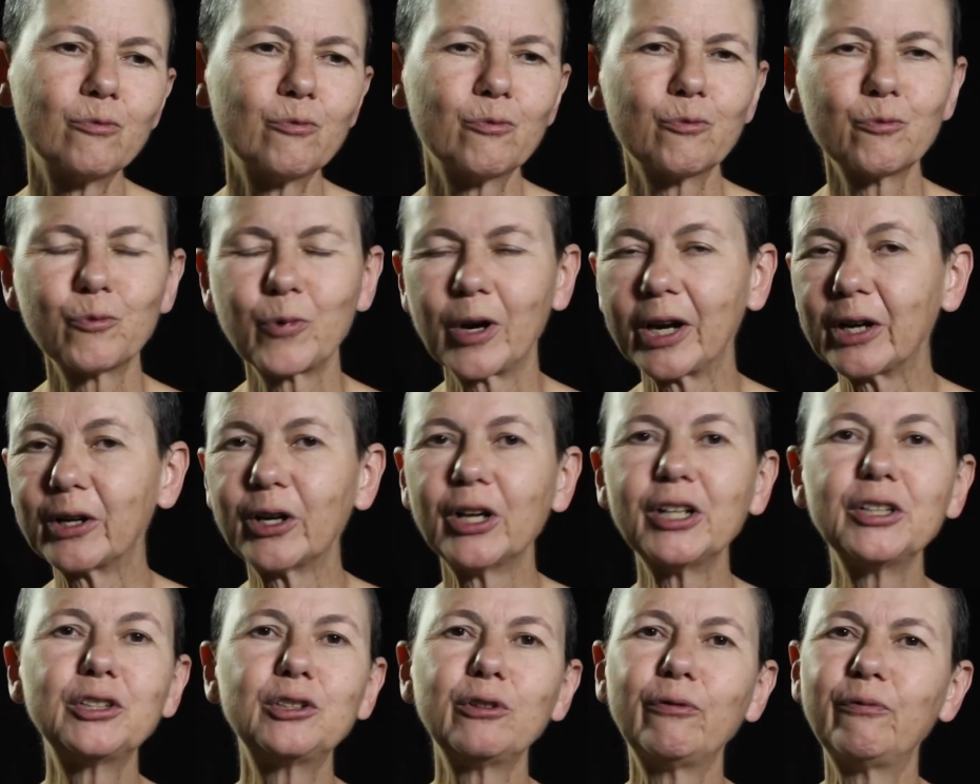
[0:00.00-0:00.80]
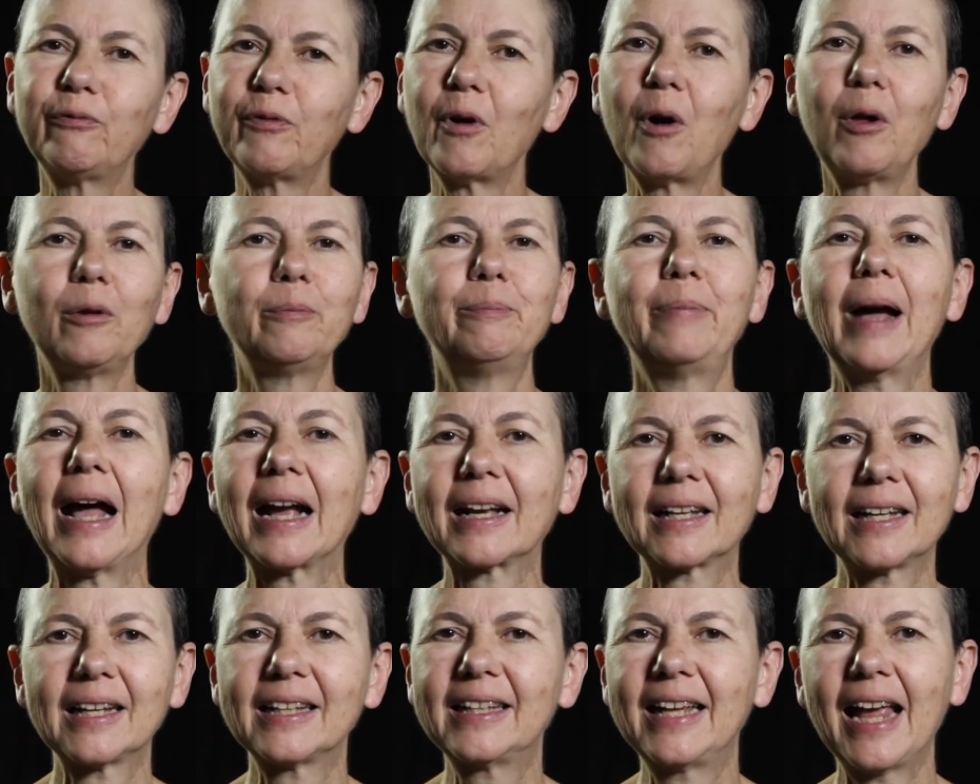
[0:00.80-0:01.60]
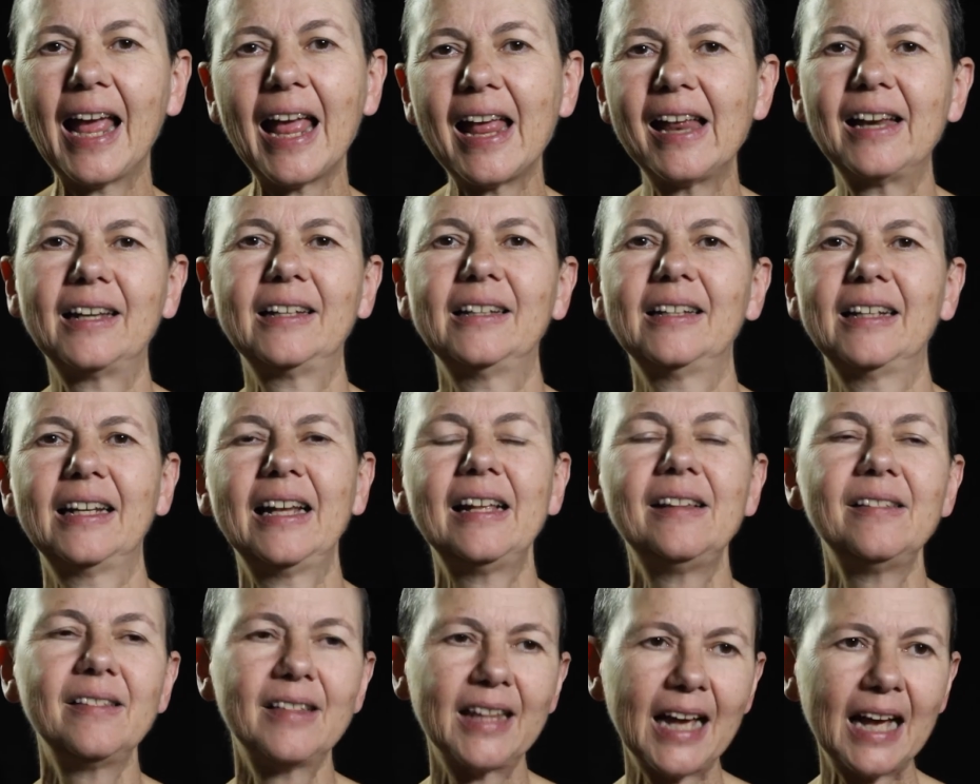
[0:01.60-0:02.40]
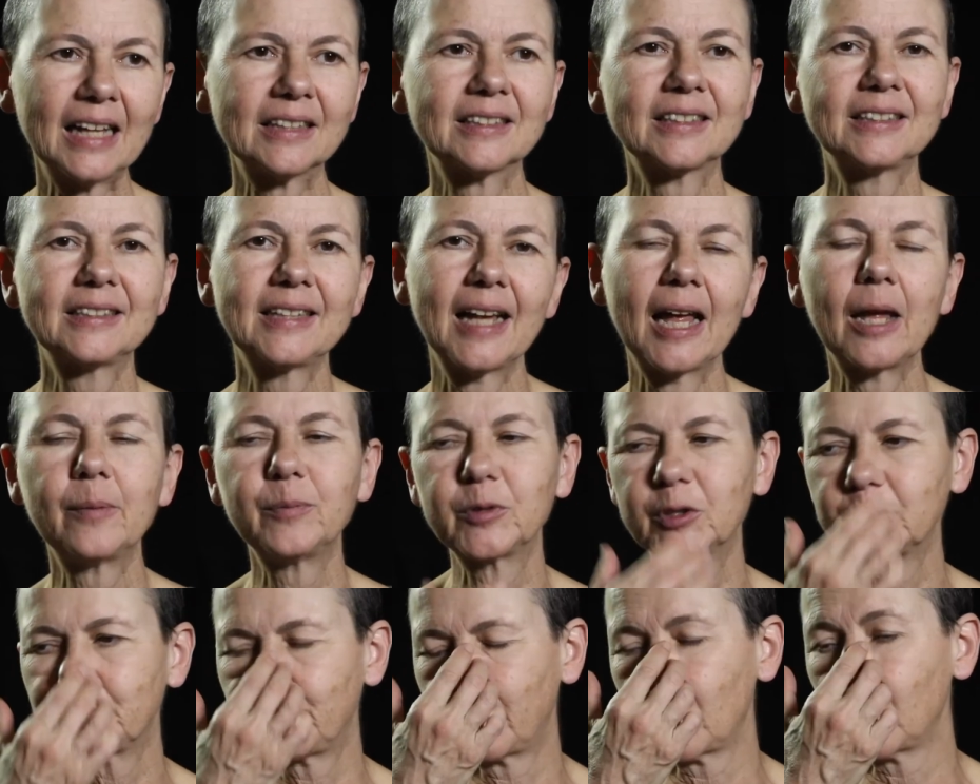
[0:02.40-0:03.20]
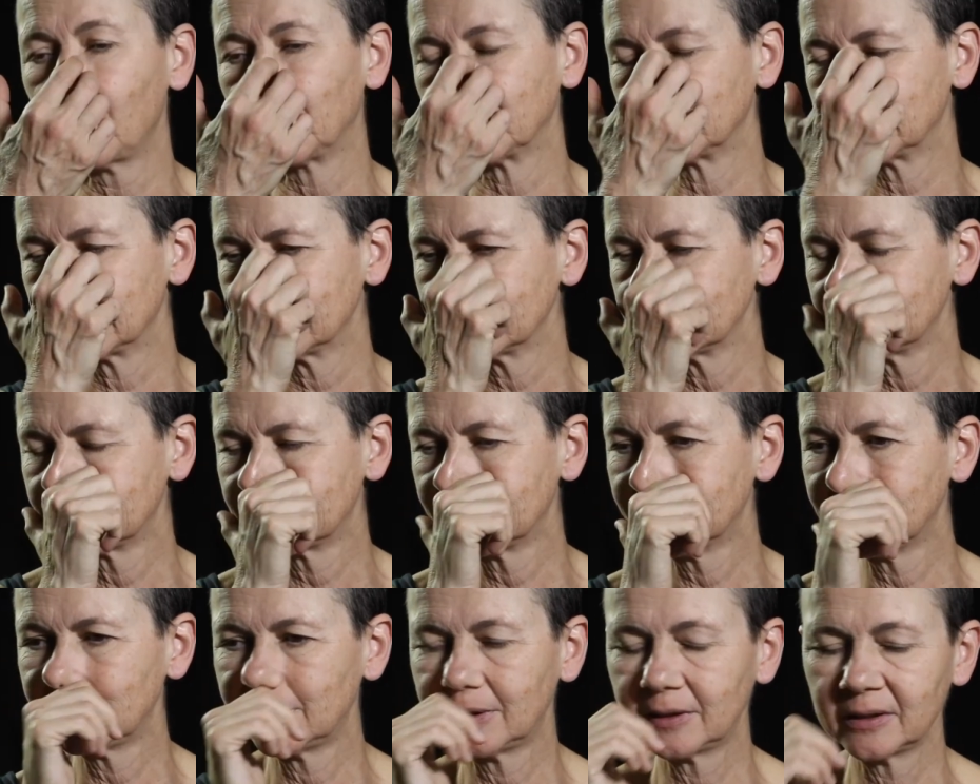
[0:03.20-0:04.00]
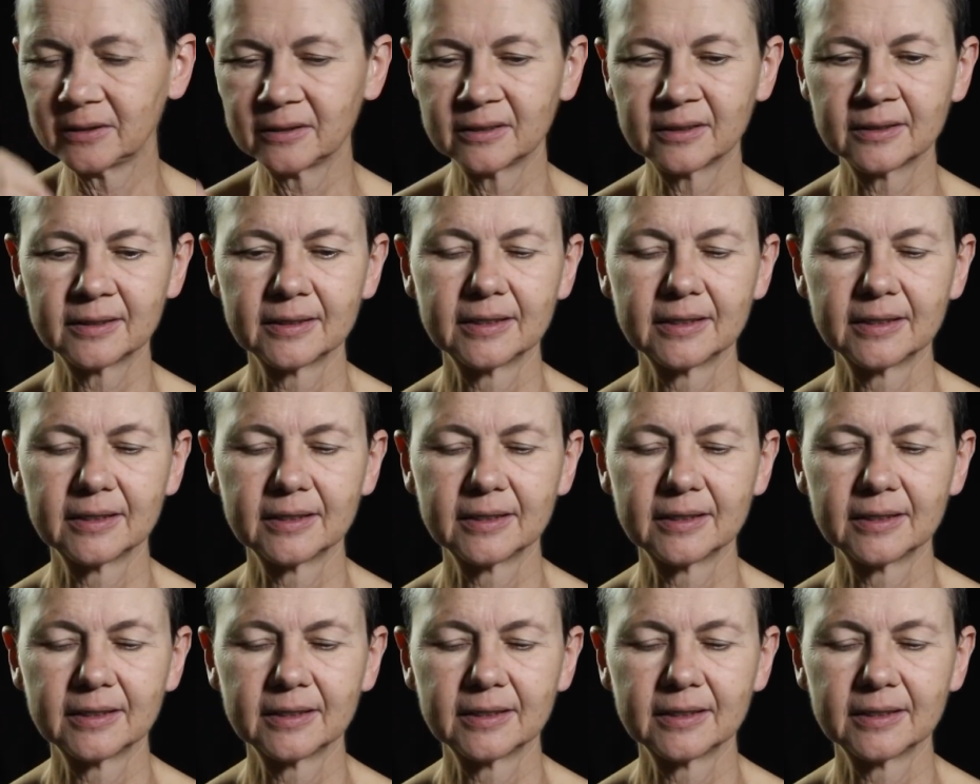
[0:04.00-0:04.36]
we're going to fall back again in that same spot, you know.